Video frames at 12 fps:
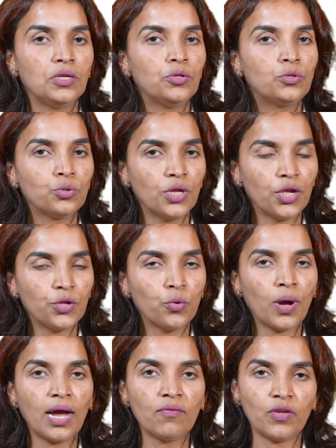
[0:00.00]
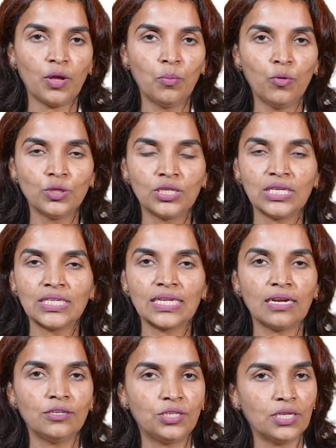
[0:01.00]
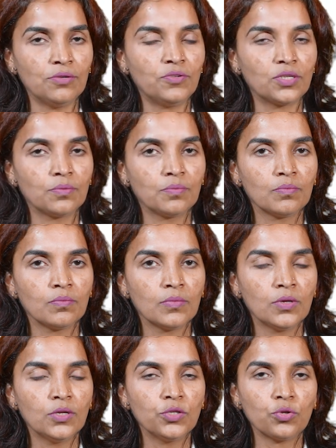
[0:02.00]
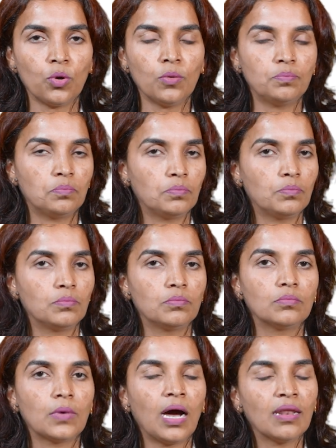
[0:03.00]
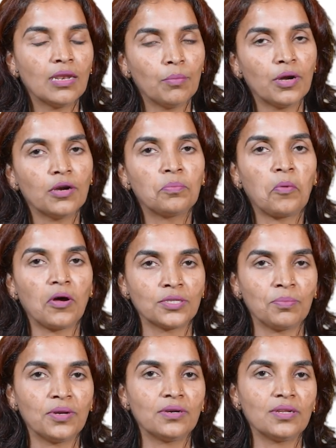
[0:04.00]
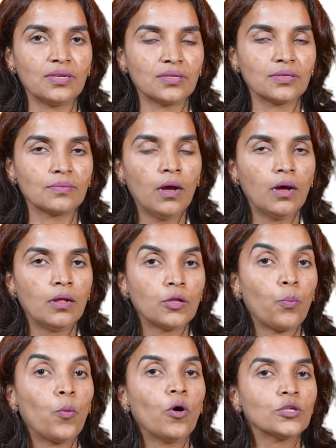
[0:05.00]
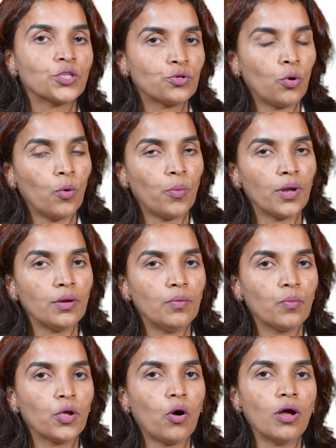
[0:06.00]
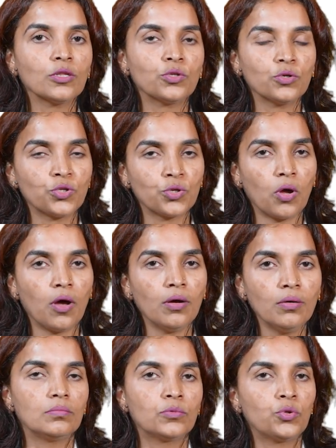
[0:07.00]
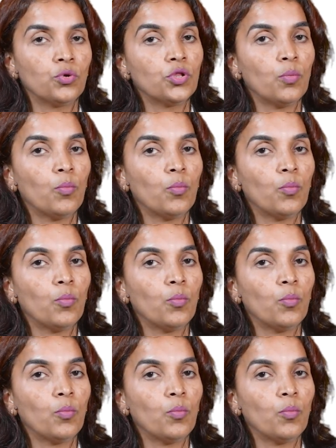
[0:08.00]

Today you have emojis and GIFs. So unlimited possibilities. Now post COVID, we also saw through the